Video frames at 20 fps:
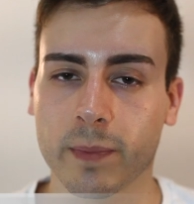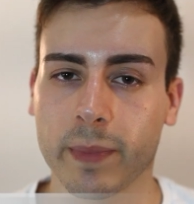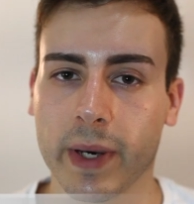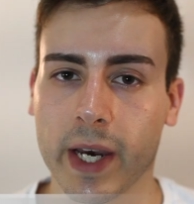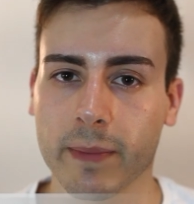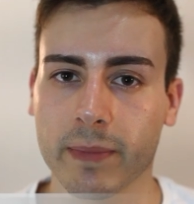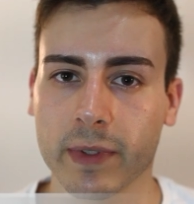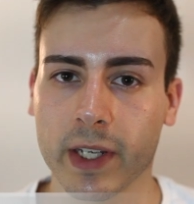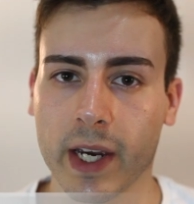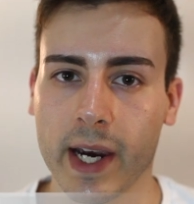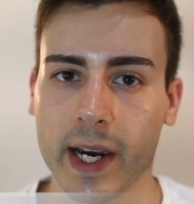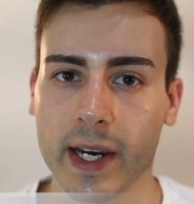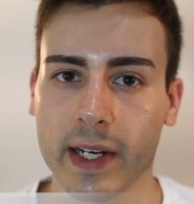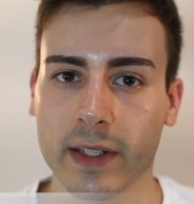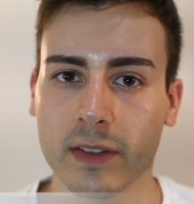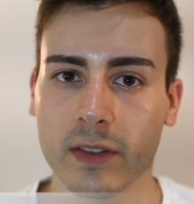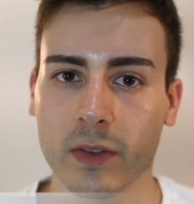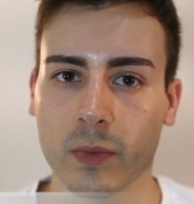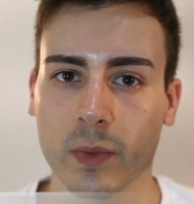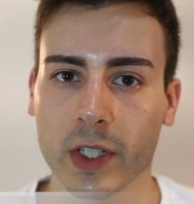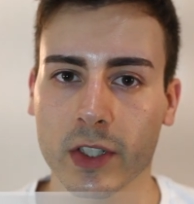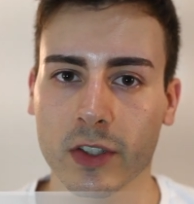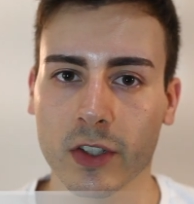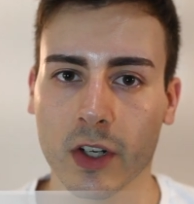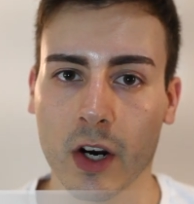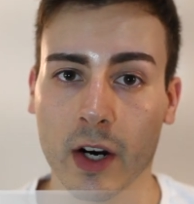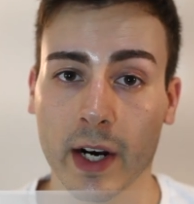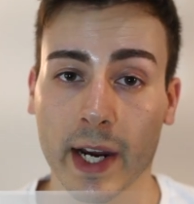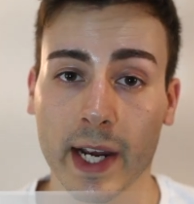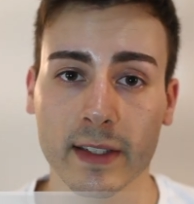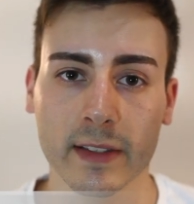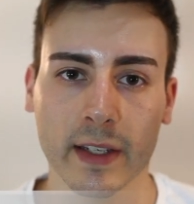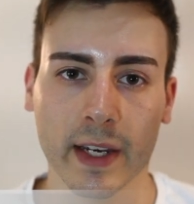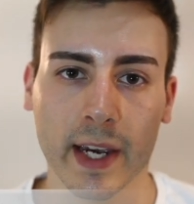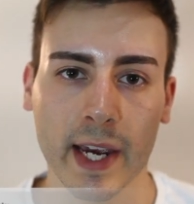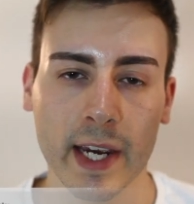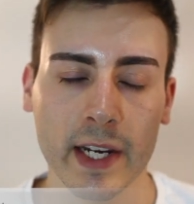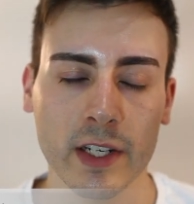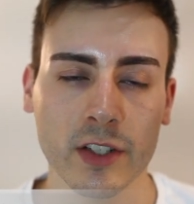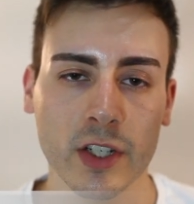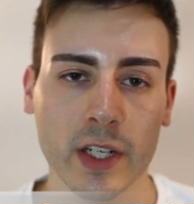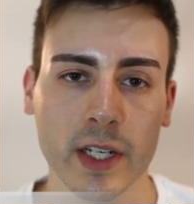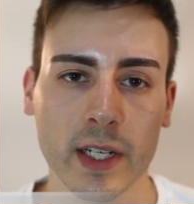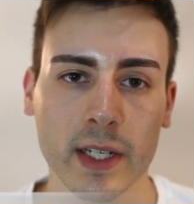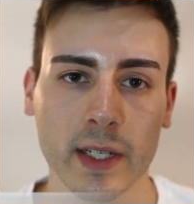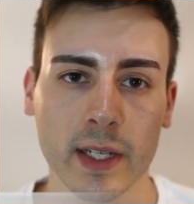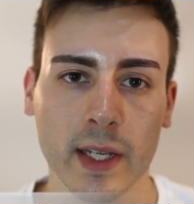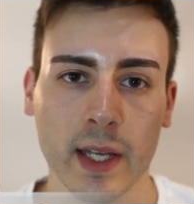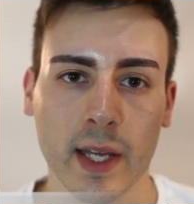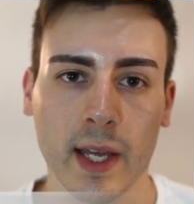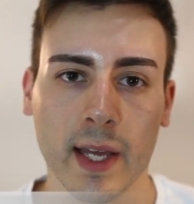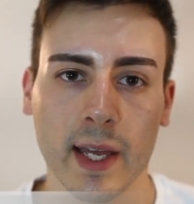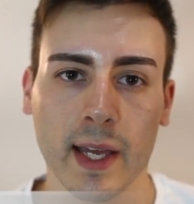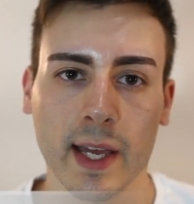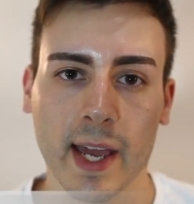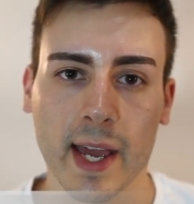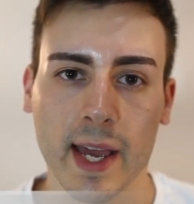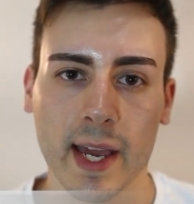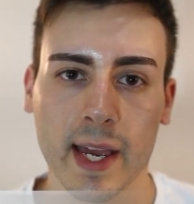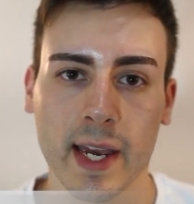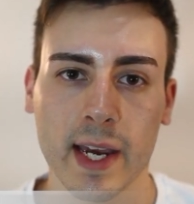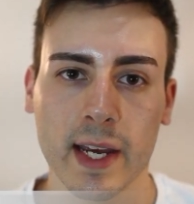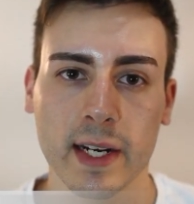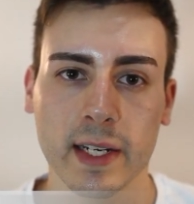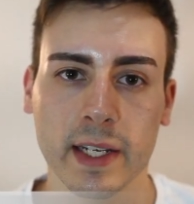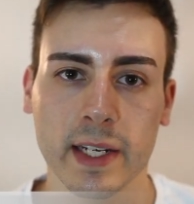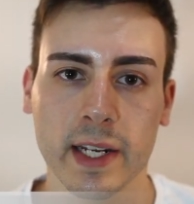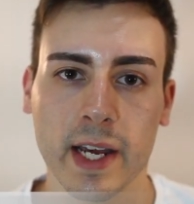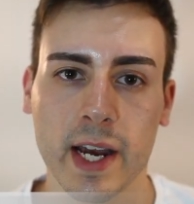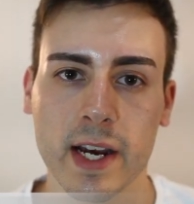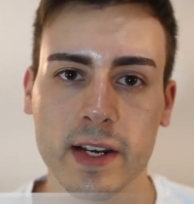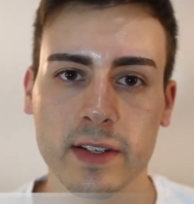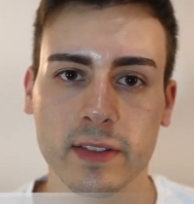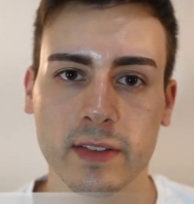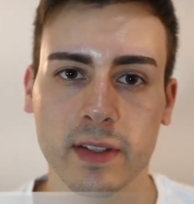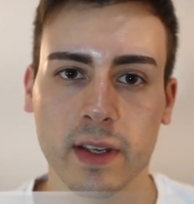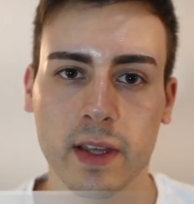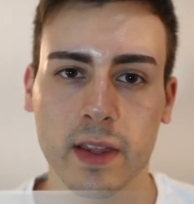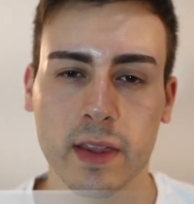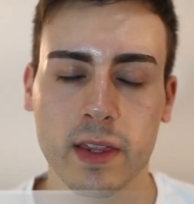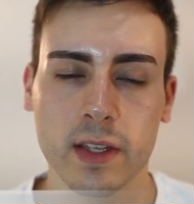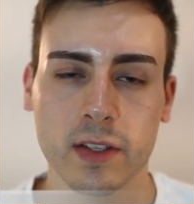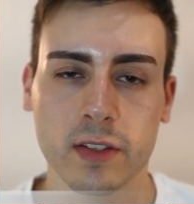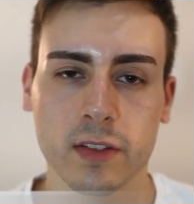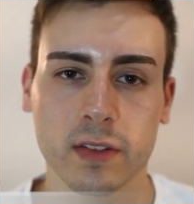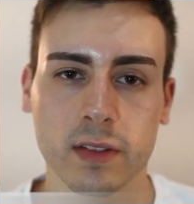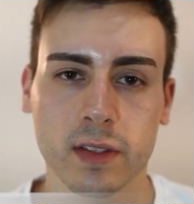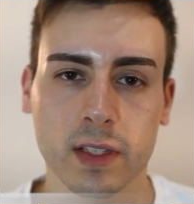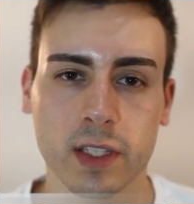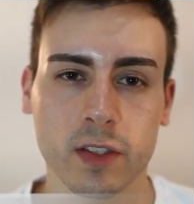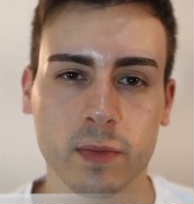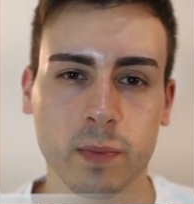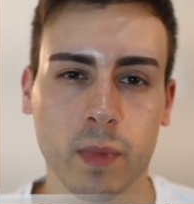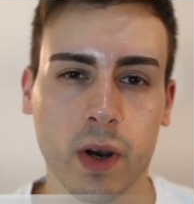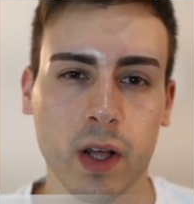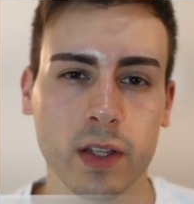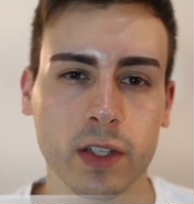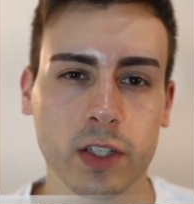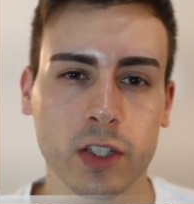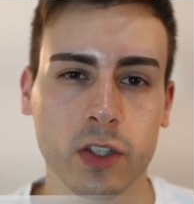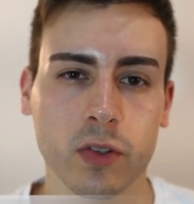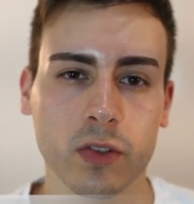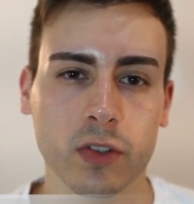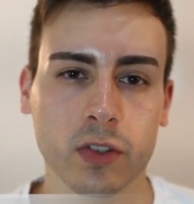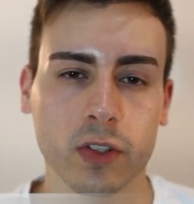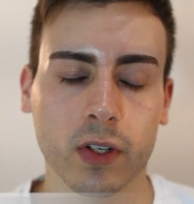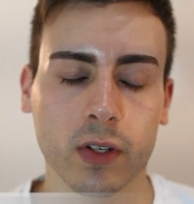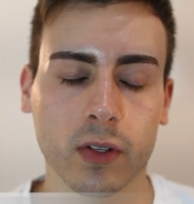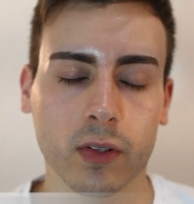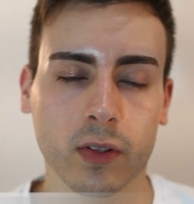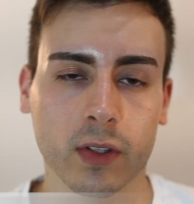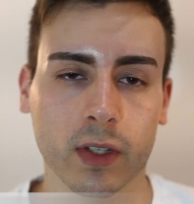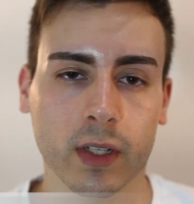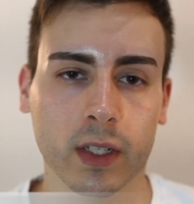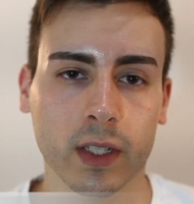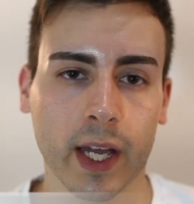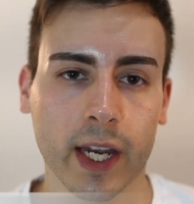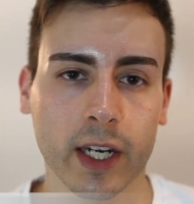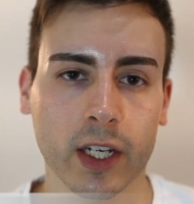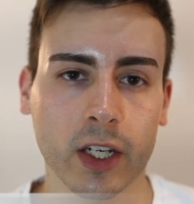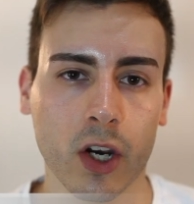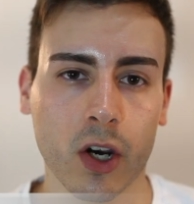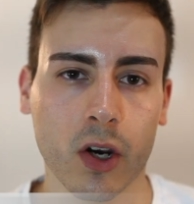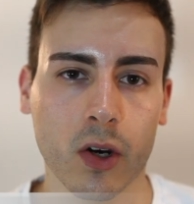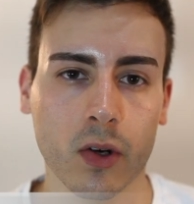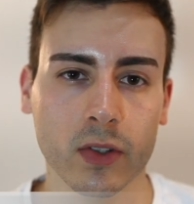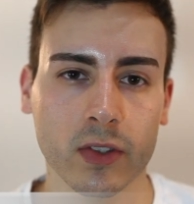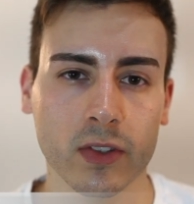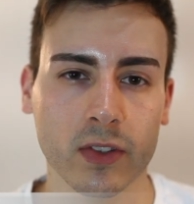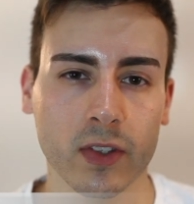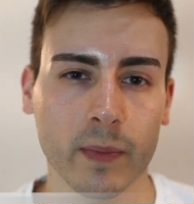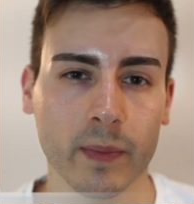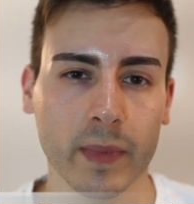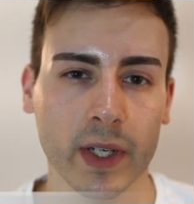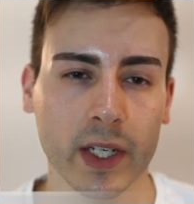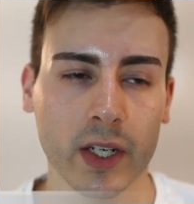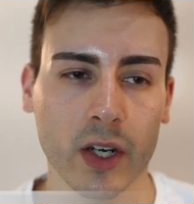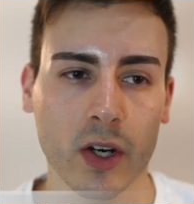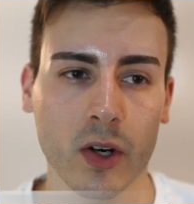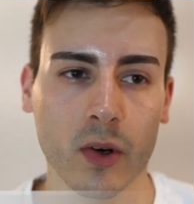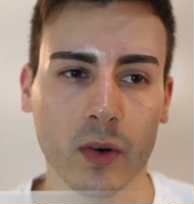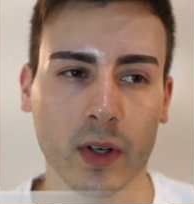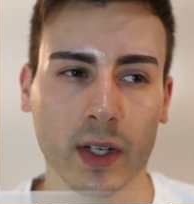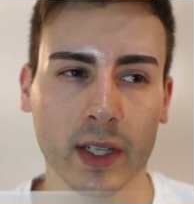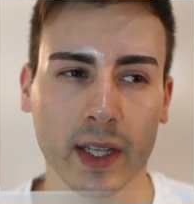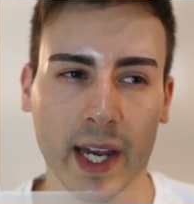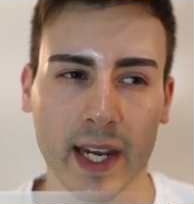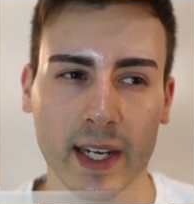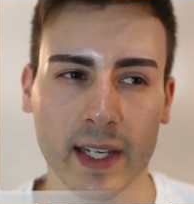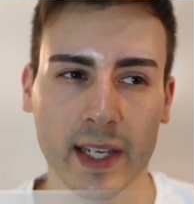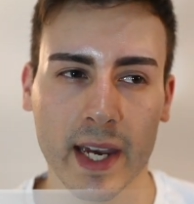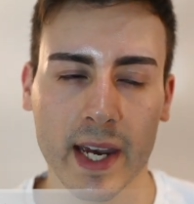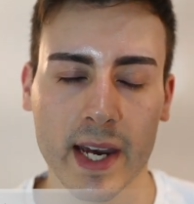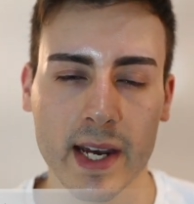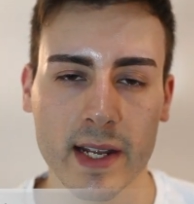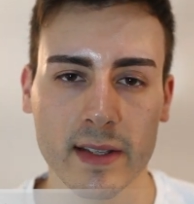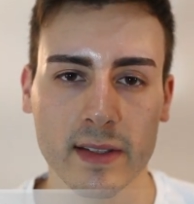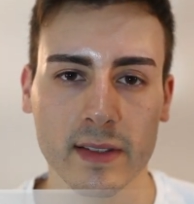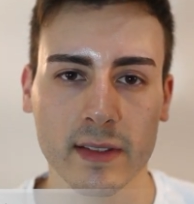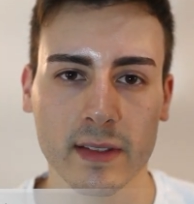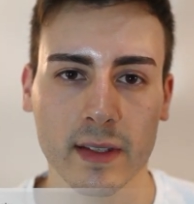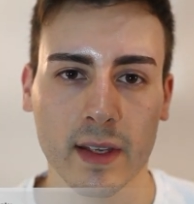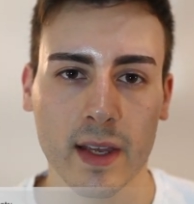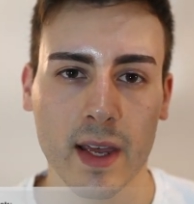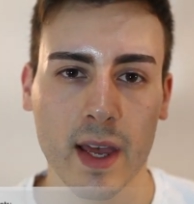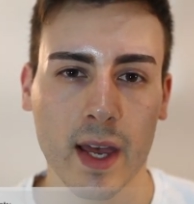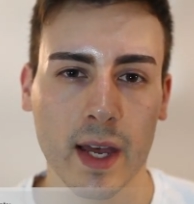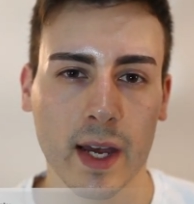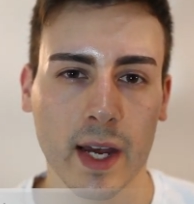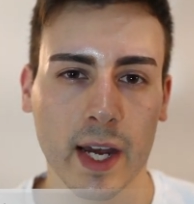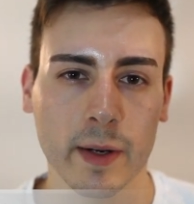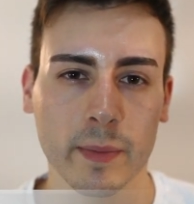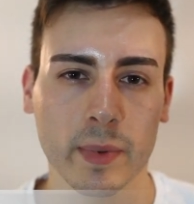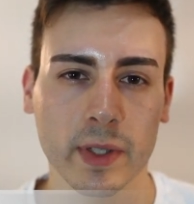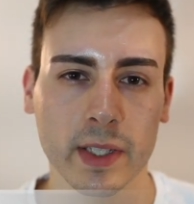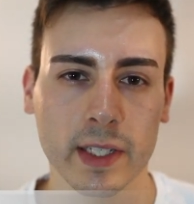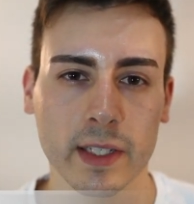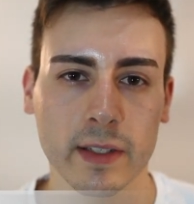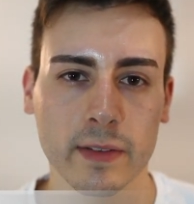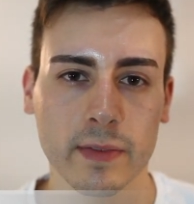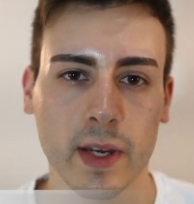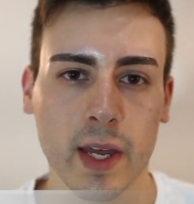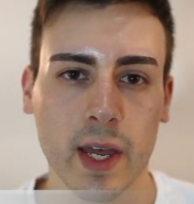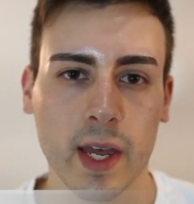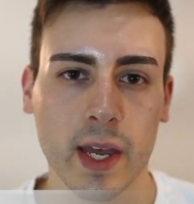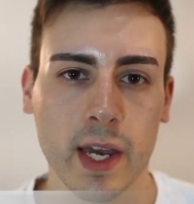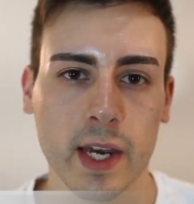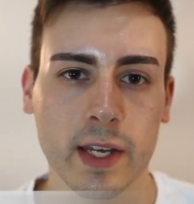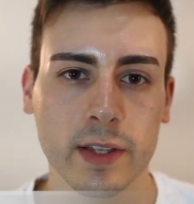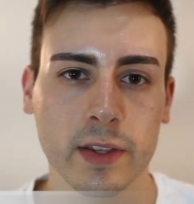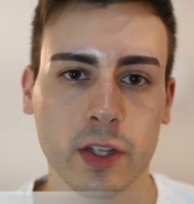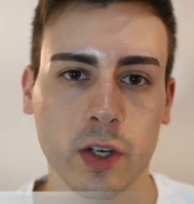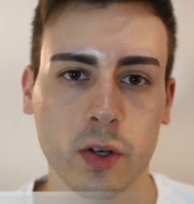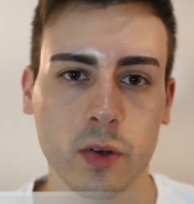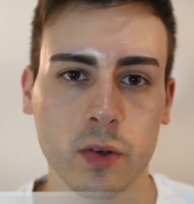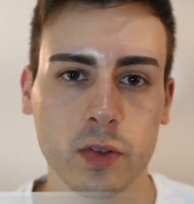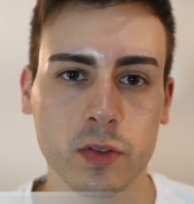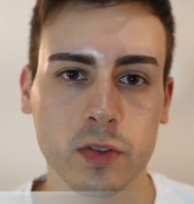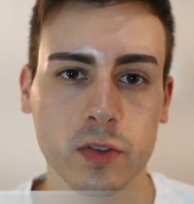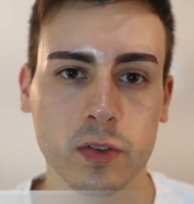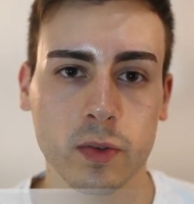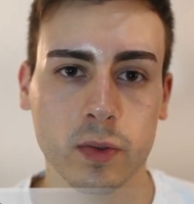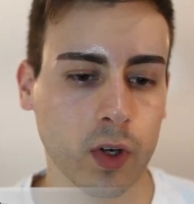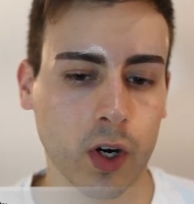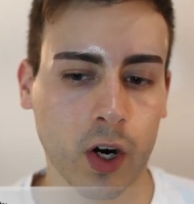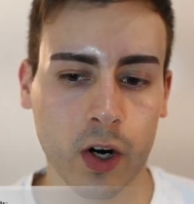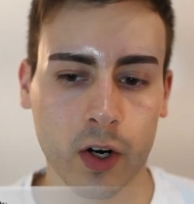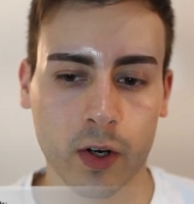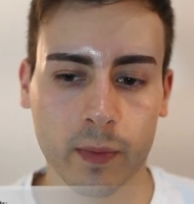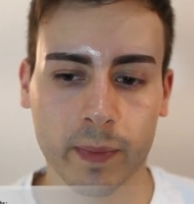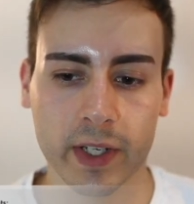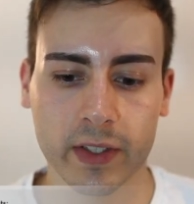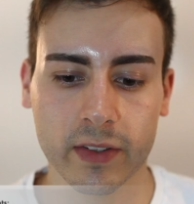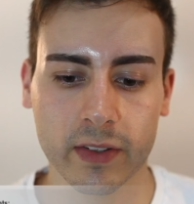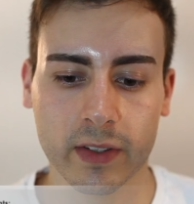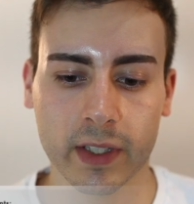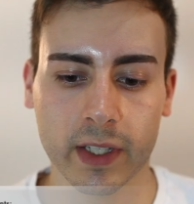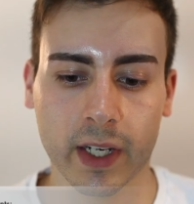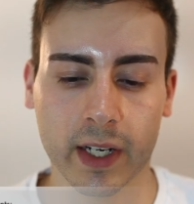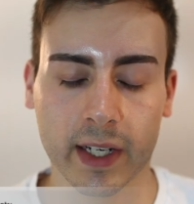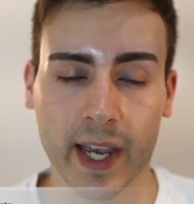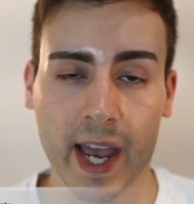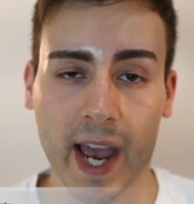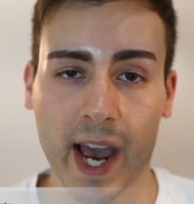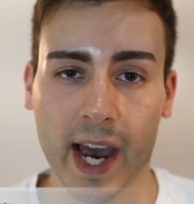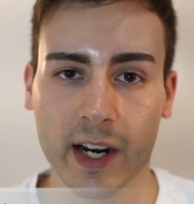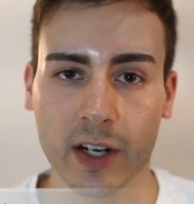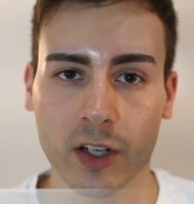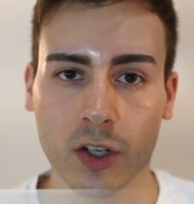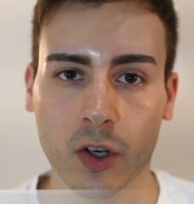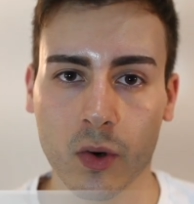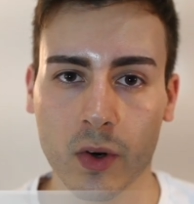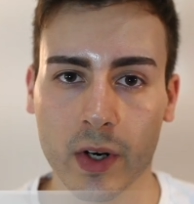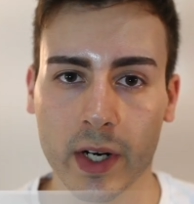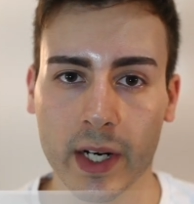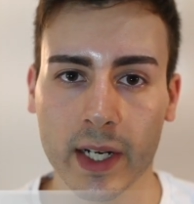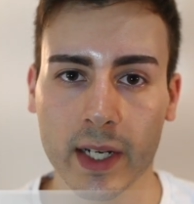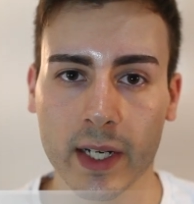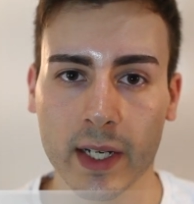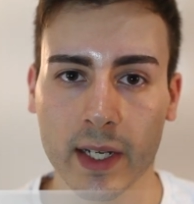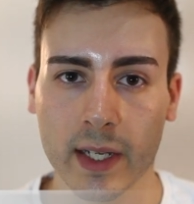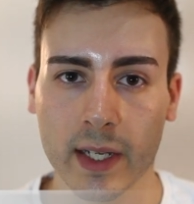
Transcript: peptides which are anti-aging, and it has this these molecules called glycosaminoglycans, I believe, and those are basically a category